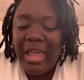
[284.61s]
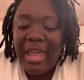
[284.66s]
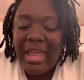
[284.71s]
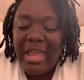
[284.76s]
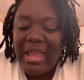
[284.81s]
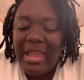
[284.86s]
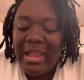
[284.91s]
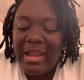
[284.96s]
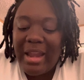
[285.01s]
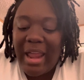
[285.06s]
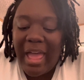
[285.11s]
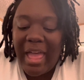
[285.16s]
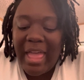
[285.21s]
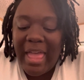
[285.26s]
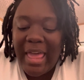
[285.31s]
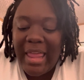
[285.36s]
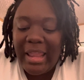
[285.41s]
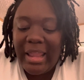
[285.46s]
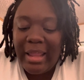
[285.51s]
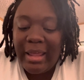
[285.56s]
And I
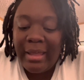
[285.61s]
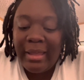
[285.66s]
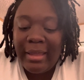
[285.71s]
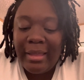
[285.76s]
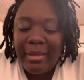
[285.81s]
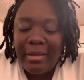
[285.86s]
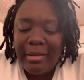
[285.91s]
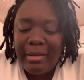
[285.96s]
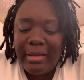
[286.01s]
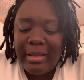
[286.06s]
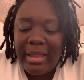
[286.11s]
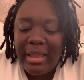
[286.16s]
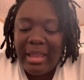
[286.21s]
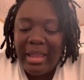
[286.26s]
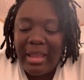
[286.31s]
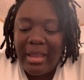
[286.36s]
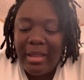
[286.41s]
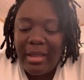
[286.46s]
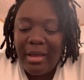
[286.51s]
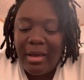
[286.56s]
had like
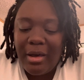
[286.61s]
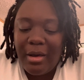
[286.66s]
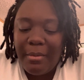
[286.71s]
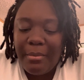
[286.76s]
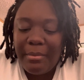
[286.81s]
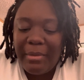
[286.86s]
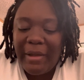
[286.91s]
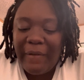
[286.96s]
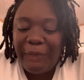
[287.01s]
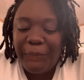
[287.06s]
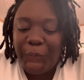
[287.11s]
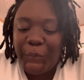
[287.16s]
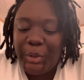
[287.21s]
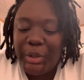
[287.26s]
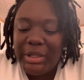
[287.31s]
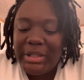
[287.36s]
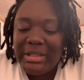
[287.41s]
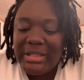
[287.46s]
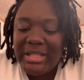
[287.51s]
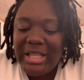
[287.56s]
my
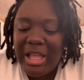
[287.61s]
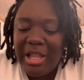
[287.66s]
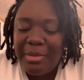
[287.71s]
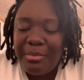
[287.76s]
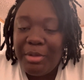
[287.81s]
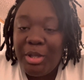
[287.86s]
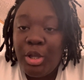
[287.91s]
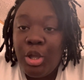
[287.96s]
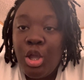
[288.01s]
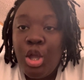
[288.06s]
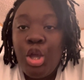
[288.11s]
friends telling me,